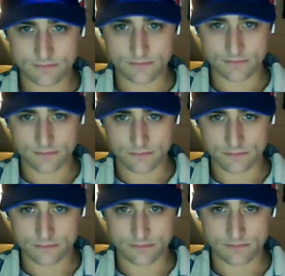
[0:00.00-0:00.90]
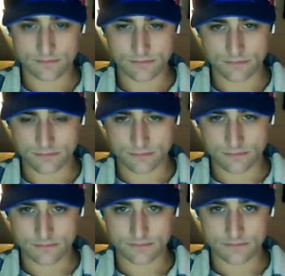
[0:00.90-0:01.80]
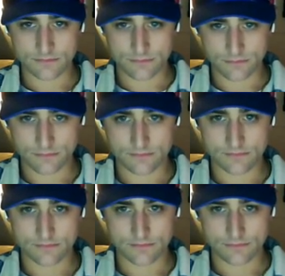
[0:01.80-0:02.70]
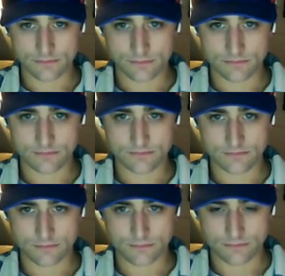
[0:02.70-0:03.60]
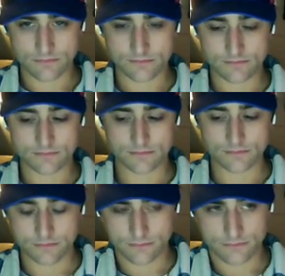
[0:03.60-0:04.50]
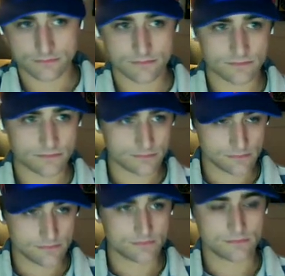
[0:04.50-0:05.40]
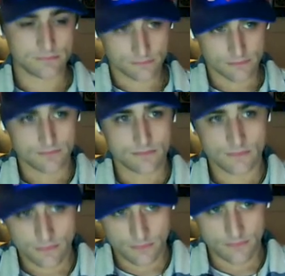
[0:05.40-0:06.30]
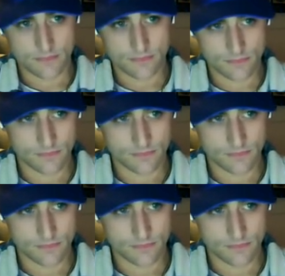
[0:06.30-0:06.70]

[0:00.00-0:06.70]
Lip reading: No words are spoken by the person on screen.